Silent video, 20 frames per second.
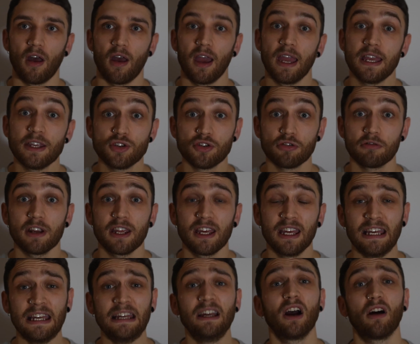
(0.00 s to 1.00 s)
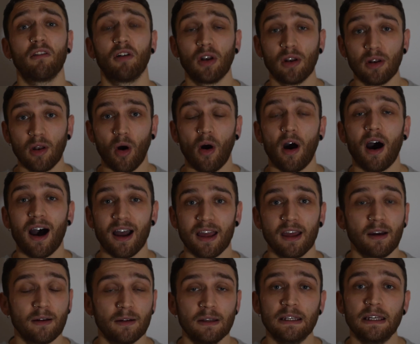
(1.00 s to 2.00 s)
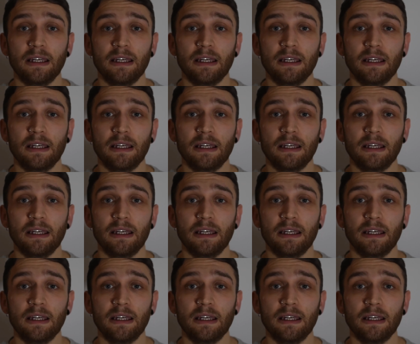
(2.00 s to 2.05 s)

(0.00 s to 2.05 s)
injury are a lot higher